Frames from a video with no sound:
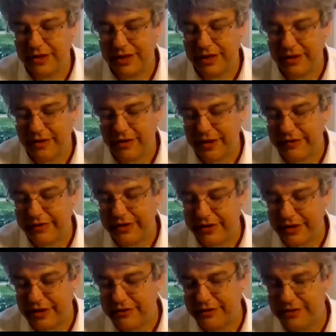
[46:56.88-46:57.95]
Yeah, I
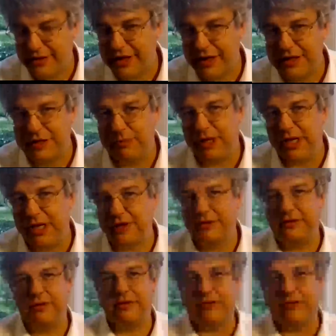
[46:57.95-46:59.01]
think that gets
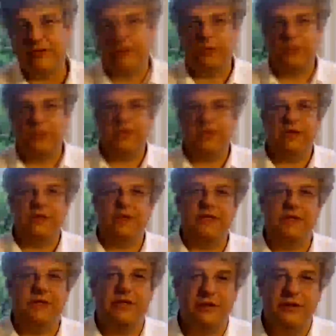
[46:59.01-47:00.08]
back to basically
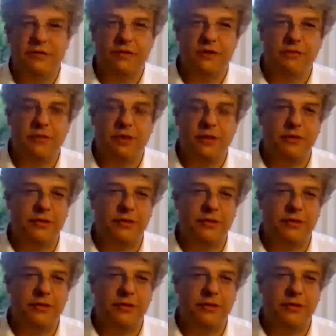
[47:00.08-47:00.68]
the extent to which